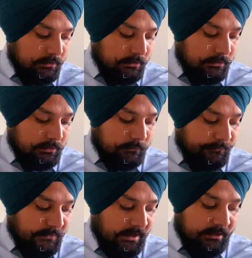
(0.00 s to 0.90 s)

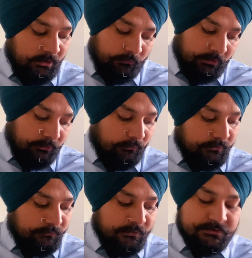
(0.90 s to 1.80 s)
and inventor of the
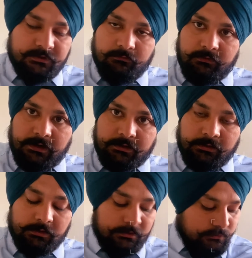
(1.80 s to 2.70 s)
first reflecting
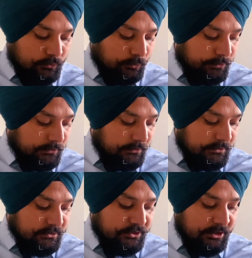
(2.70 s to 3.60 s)
telescope,
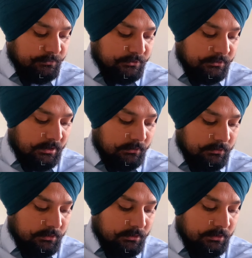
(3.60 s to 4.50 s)
James
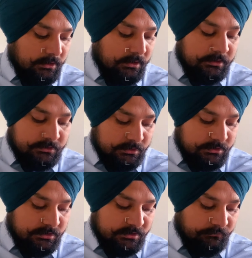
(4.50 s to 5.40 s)
Gregory, in
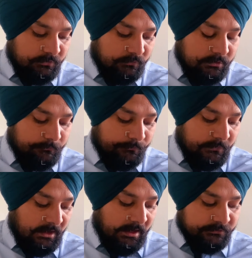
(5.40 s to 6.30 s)
1671.
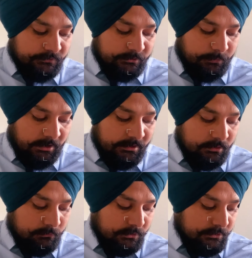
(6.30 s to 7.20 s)
As with the pi
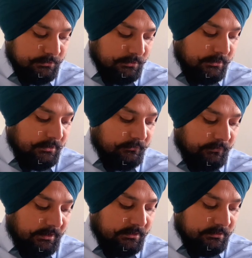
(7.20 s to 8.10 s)
numbers
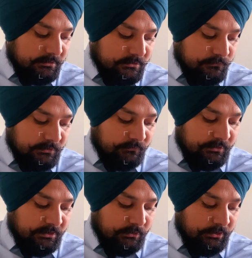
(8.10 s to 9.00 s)
defined in this way, we
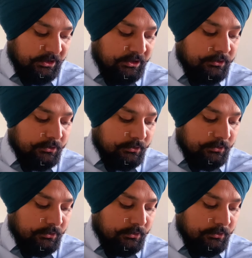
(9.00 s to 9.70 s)
need